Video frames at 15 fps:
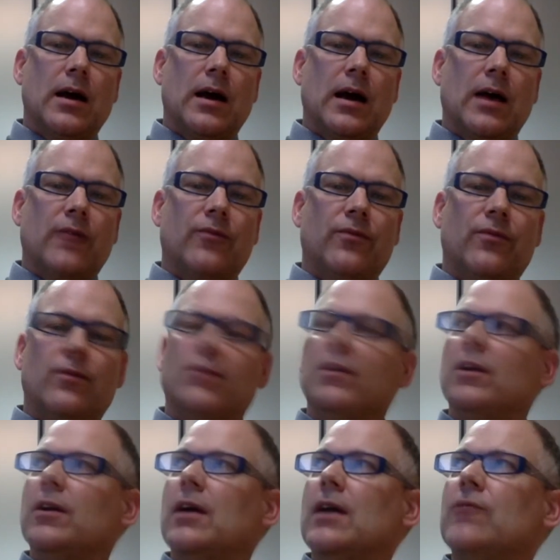have the
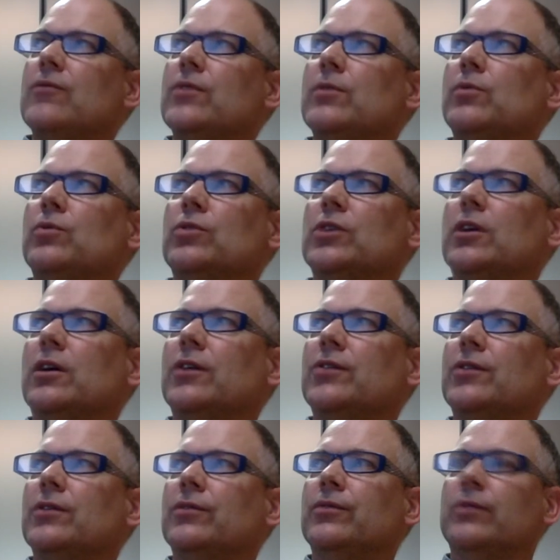unenviable
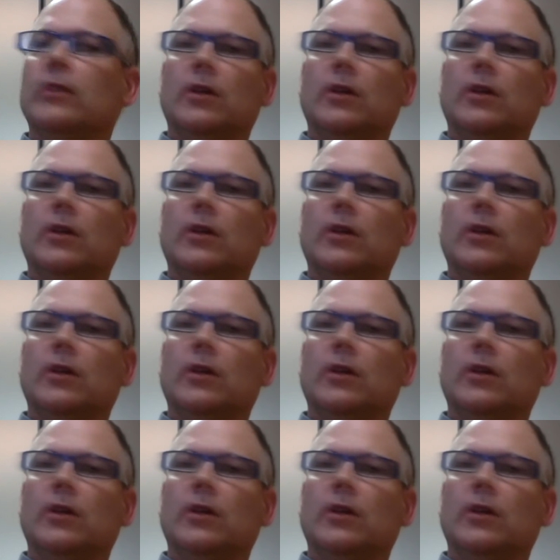task of